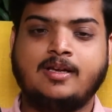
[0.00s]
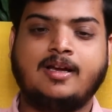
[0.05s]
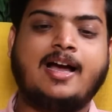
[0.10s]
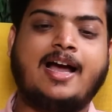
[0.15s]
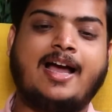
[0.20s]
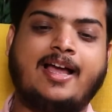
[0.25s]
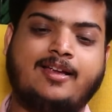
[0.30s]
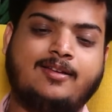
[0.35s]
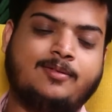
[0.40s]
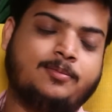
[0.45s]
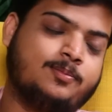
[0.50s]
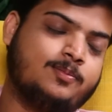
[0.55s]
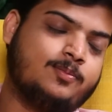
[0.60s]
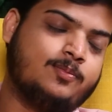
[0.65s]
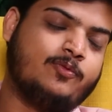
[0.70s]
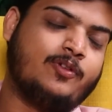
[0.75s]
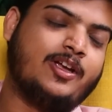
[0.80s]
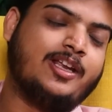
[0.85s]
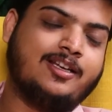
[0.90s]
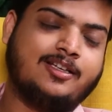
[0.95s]
I
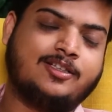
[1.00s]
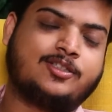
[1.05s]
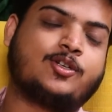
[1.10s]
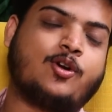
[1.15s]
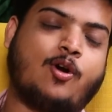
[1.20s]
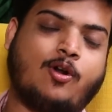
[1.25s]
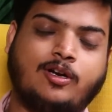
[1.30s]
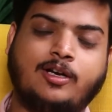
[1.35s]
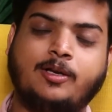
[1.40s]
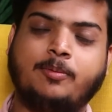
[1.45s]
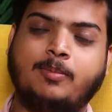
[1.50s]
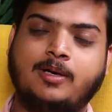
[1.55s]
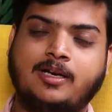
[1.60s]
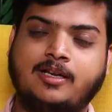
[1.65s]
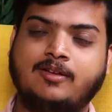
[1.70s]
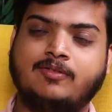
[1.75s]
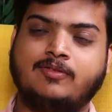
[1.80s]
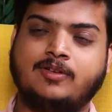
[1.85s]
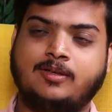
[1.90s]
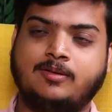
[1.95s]
very strongly
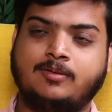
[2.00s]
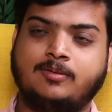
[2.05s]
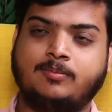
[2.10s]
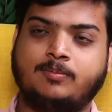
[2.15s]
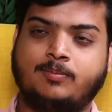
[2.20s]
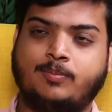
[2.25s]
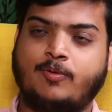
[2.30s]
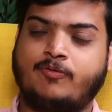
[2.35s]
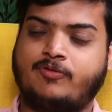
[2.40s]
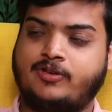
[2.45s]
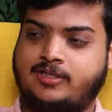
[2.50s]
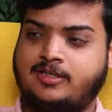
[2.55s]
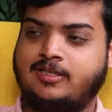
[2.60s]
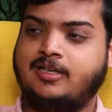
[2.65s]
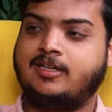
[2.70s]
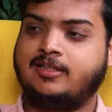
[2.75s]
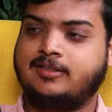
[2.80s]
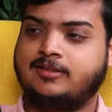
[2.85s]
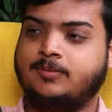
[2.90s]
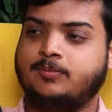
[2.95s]
believe in
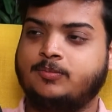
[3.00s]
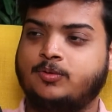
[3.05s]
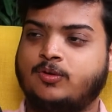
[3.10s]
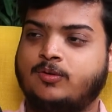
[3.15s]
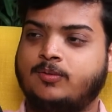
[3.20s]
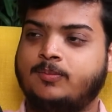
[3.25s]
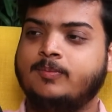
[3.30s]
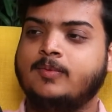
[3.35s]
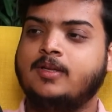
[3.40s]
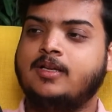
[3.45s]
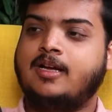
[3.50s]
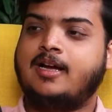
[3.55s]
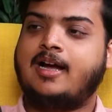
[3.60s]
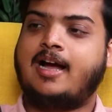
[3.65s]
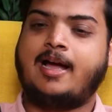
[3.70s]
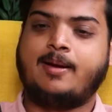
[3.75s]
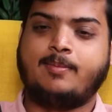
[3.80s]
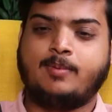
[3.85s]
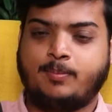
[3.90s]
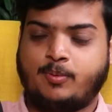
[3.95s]
professionalism. So
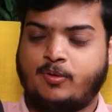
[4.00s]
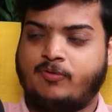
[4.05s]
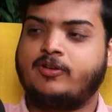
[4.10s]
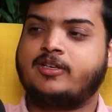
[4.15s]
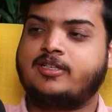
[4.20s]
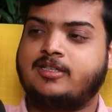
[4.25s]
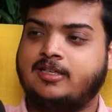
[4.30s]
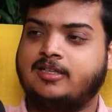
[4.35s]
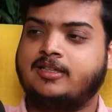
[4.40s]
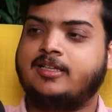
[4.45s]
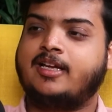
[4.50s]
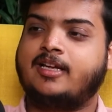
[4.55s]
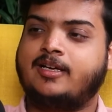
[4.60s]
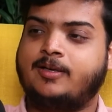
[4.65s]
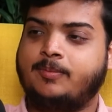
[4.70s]
I am a professional there